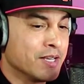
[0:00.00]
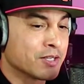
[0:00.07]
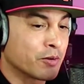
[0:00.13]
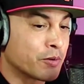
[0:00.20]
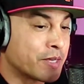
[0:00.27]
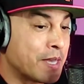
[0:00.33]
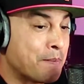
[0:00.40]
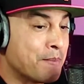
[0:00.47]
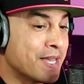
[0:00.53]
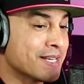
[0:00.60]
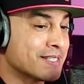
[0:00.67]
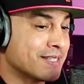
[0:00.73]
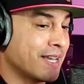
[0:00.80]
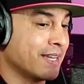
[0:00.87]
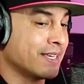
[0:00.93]
So give me a
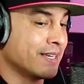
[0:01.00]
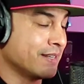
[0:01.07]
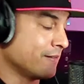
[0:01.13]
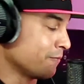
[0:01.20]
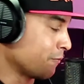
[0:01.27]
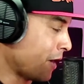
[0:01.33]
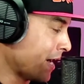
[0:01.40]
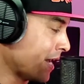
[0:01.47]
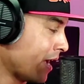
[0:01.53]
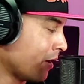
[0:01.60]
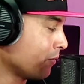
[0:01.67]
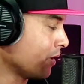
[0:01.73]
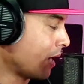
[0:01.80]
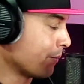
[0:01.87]
second right now.